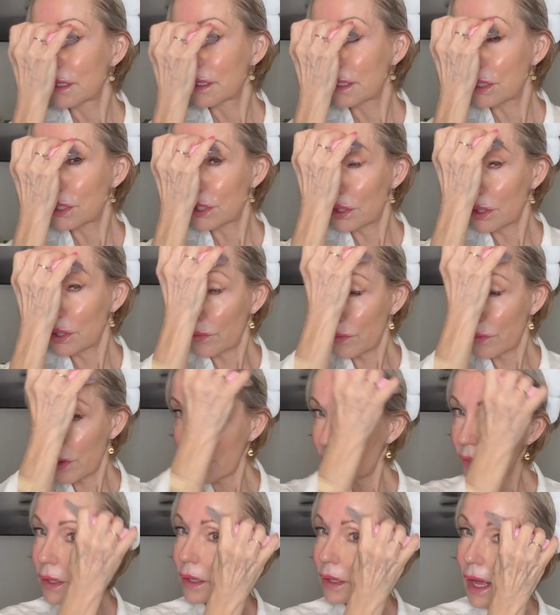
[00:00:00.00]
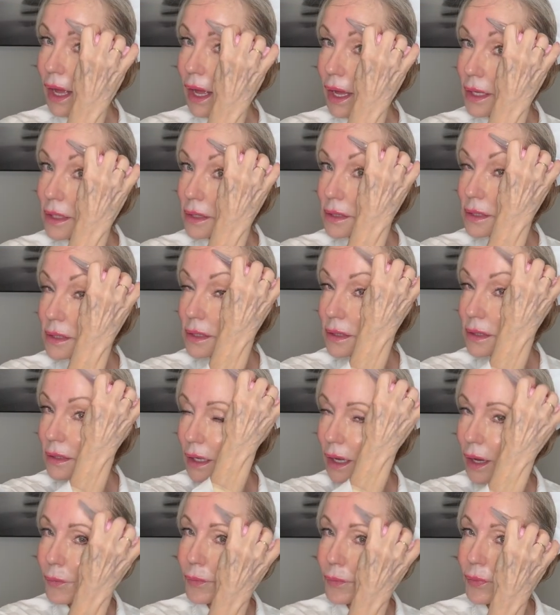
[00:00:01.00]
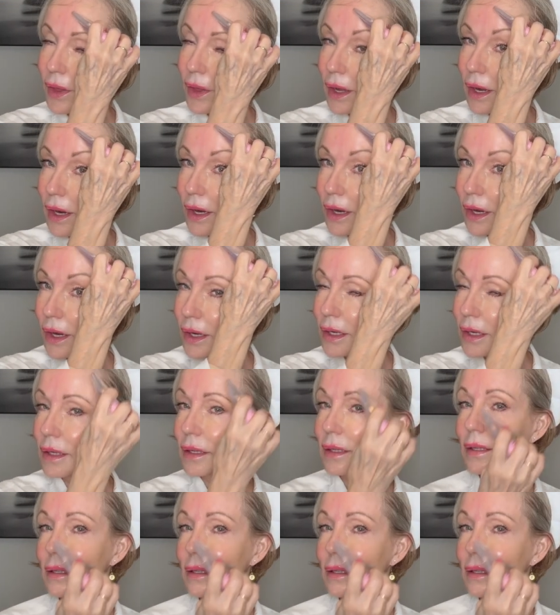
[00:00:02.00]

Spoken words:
because you don't want the lines up there.